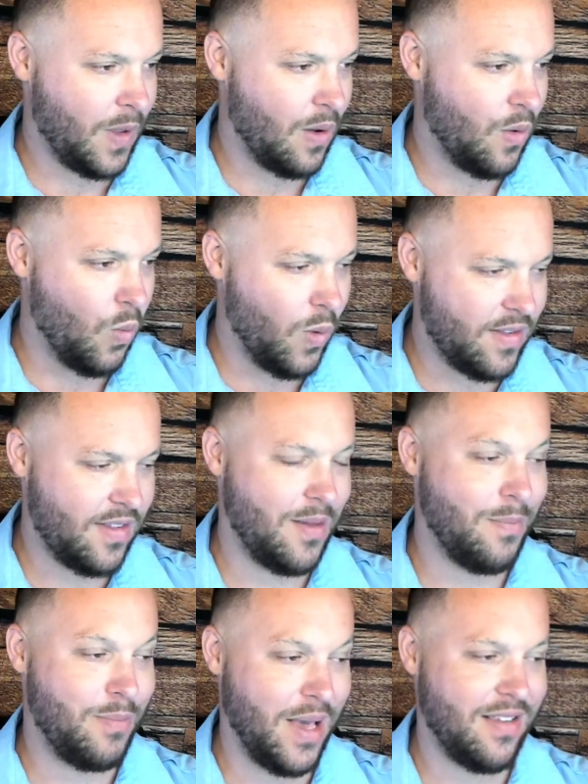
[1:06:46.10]
what's the
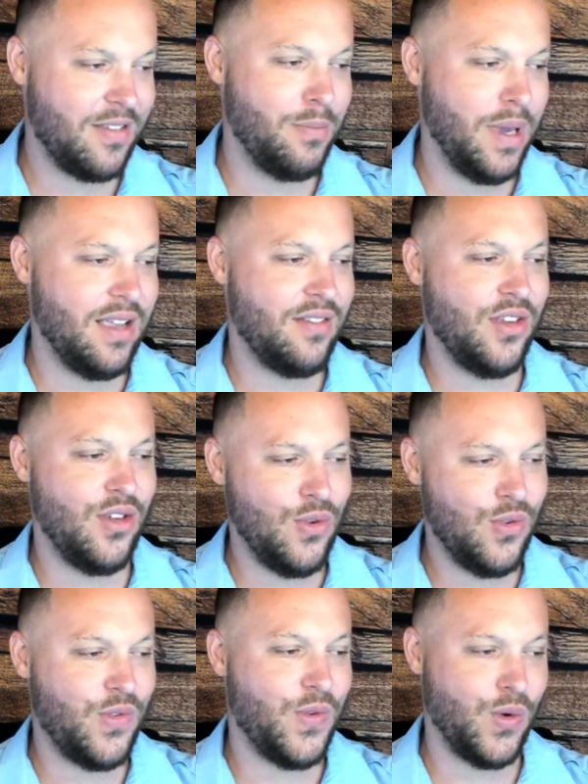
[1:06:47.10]
best bait to
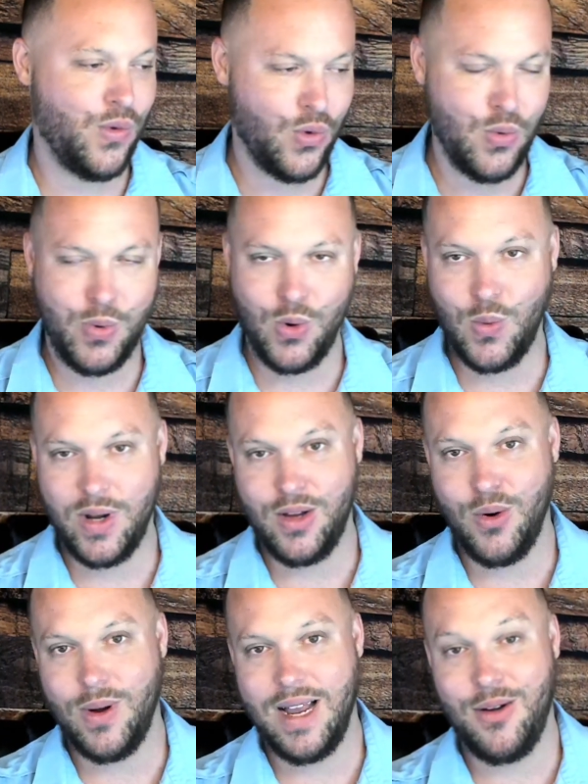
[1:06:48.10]
use for grouper when
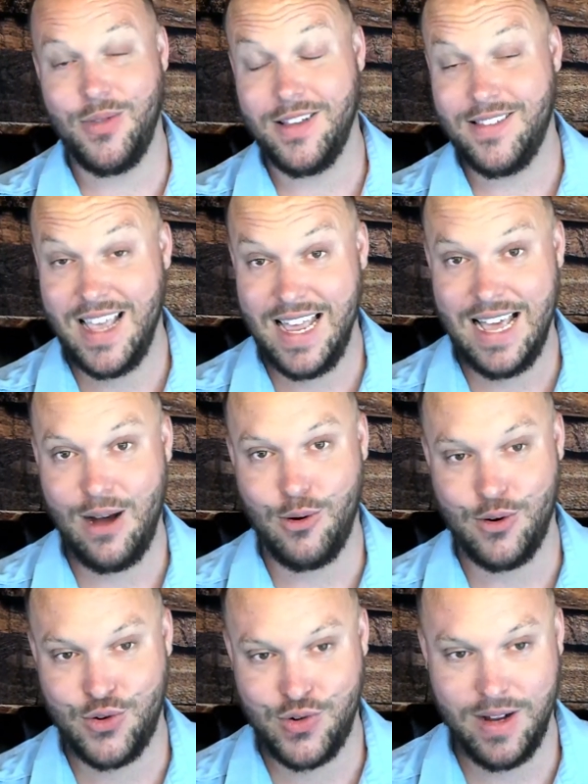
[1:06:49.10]
going out on the 10 hour
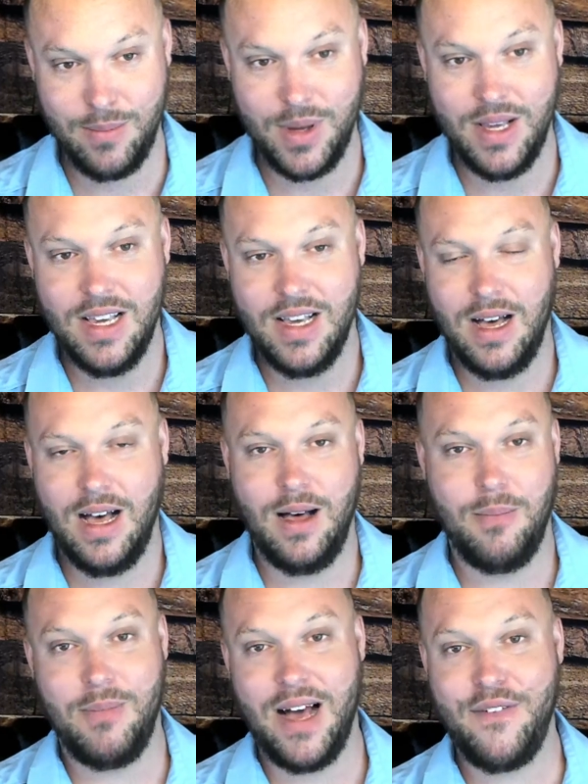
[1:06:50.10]
trip? Uh,
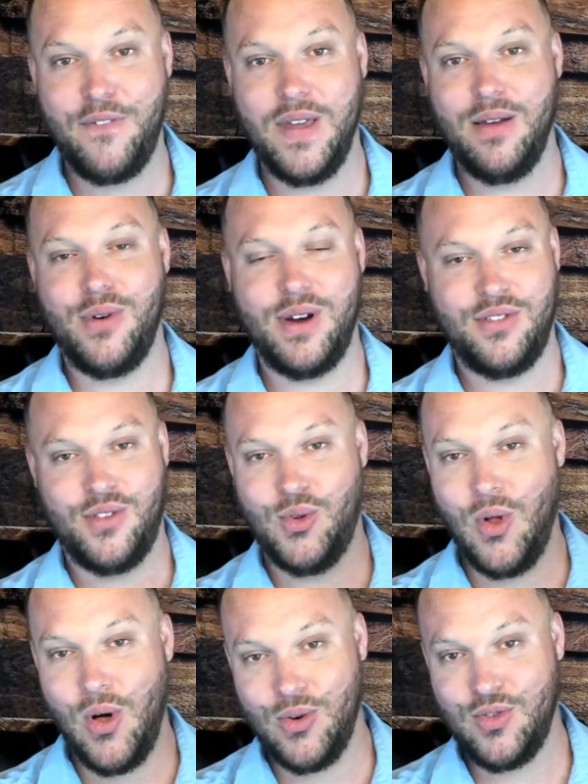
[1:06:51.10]
my favorite is a
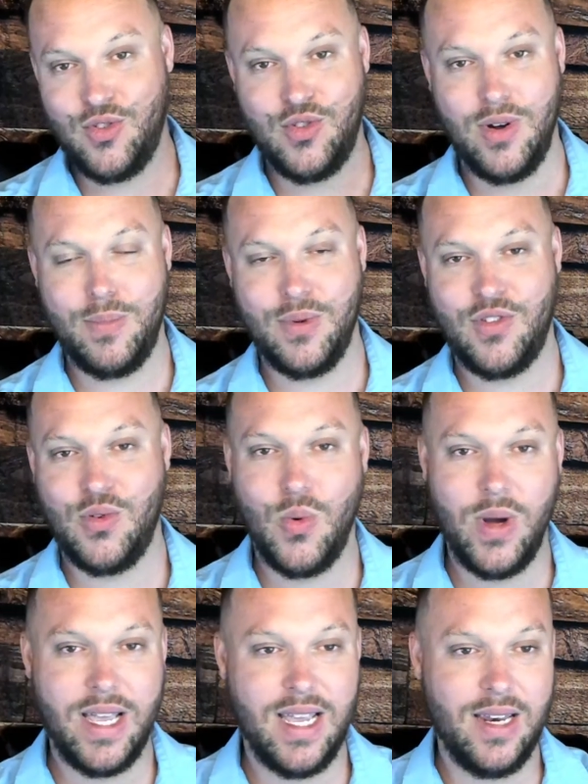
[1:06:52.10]
long strip of
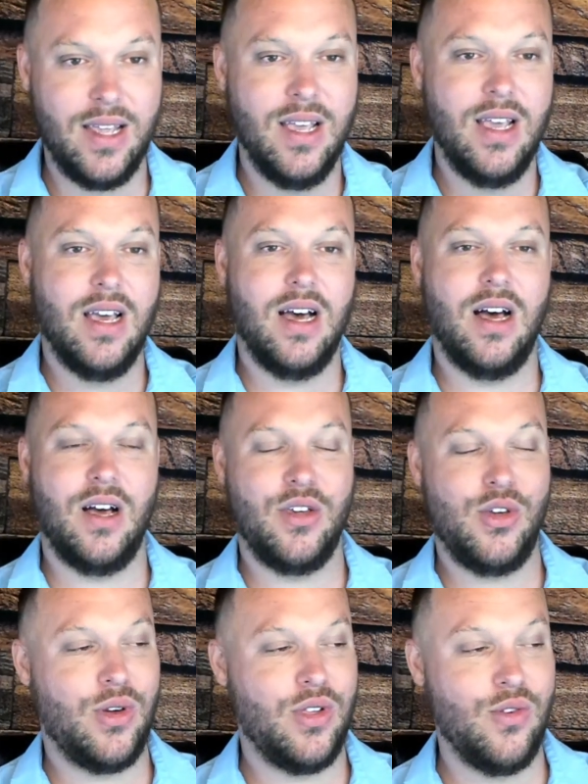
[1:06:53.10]
squid. Uh, you
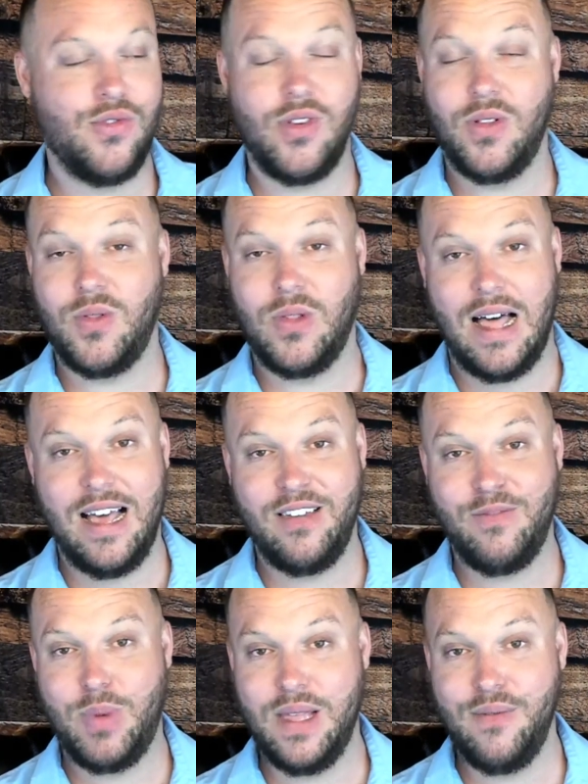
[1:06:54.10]
can use a
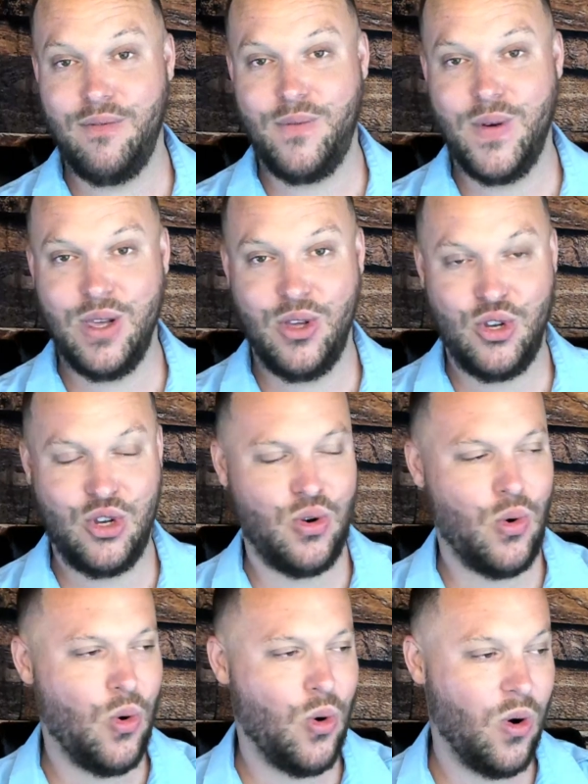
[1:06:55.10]
live pinfish
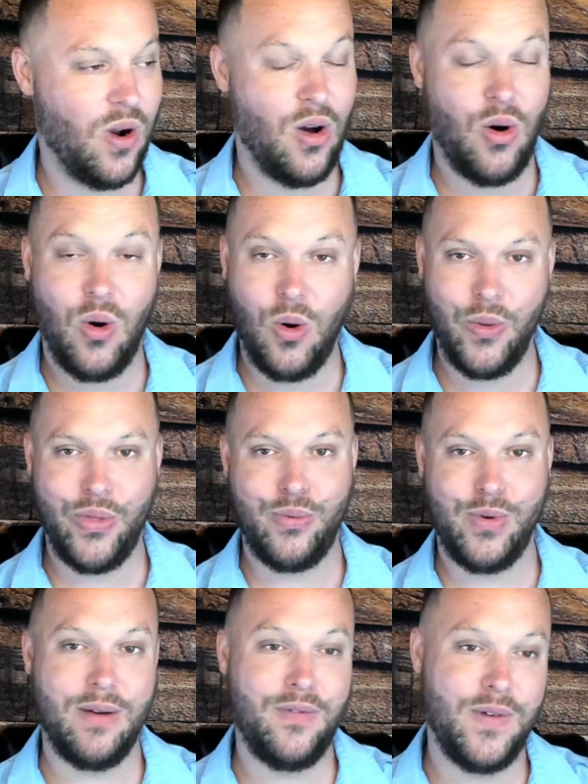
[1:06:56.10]
or a whole
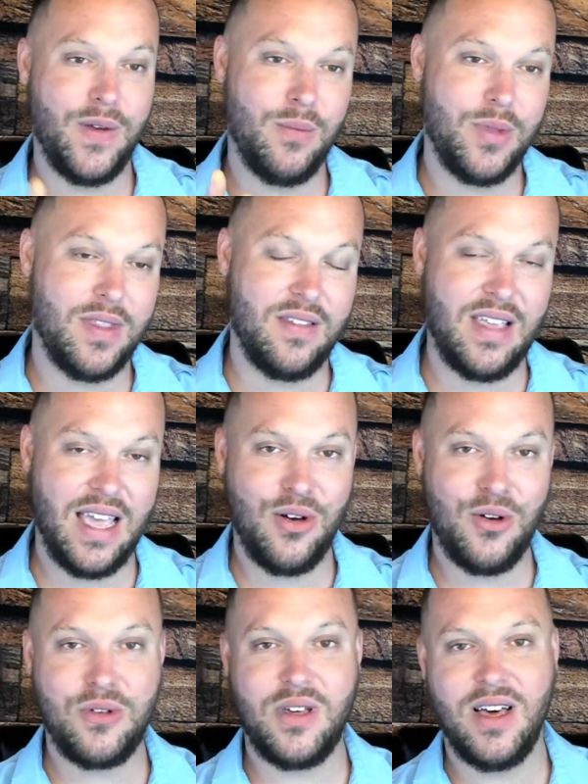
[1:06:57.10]
thread fin with the
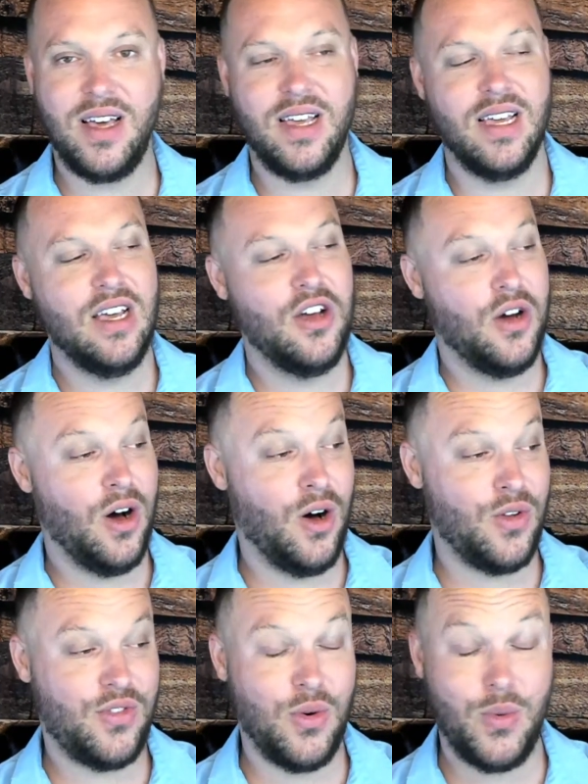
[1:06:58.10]
tail cut.
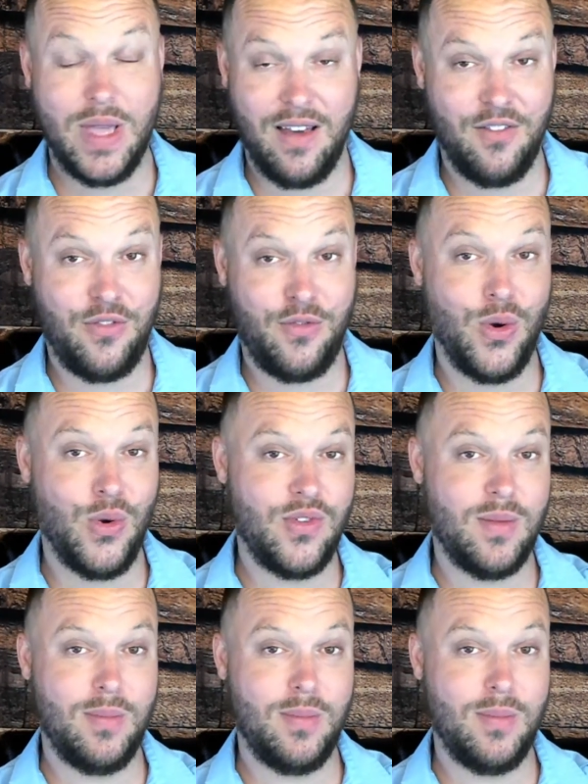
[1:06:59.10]
Also, we have frozen